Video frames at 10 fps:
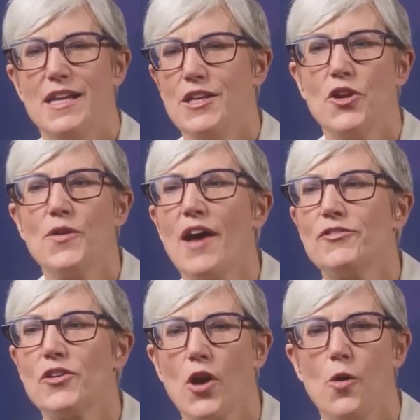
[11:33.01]
You don't
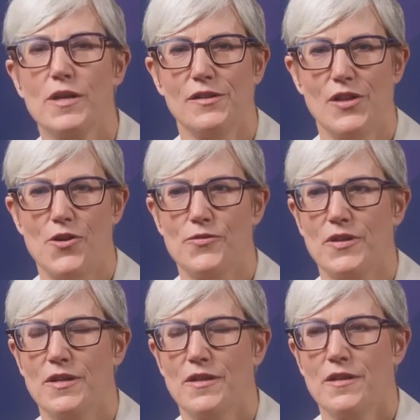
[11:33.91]
have to go it
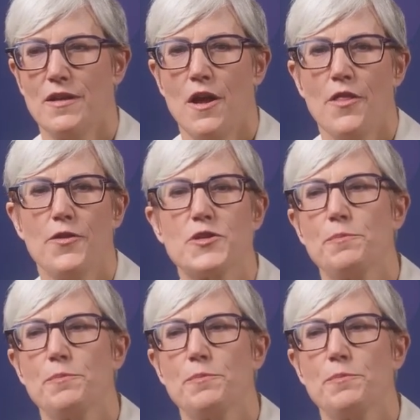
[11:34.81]
alone. There's